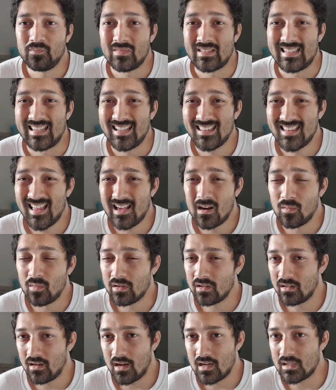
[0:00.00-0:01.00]
Get that
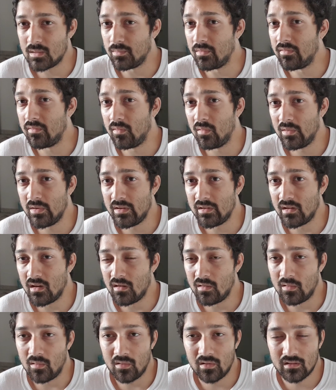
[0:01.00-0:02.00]
organized before you
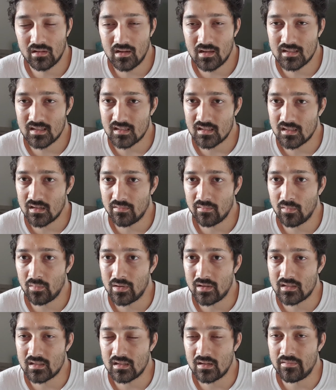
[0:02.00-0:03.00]
go. Organize it several
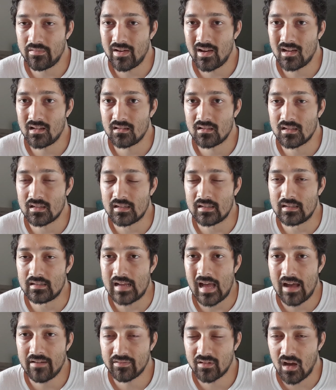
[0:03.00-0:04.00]
weeks in advance and
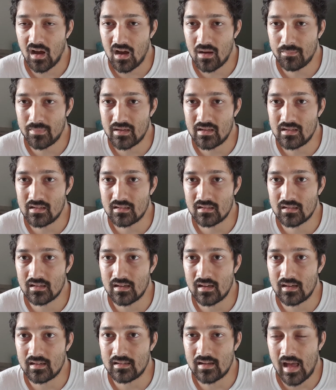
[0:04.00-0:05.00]
have copies
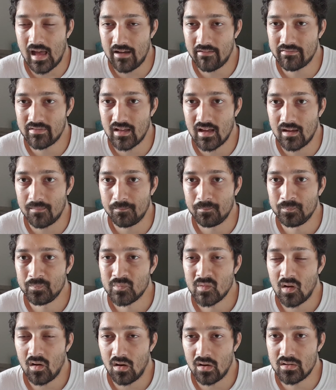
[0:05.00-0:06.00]
and have that
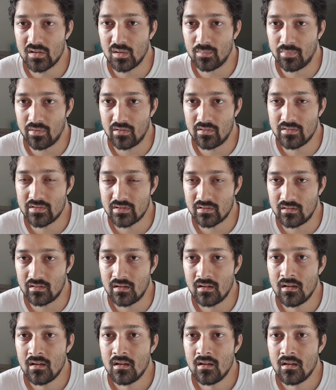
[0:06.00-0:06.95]
on your person,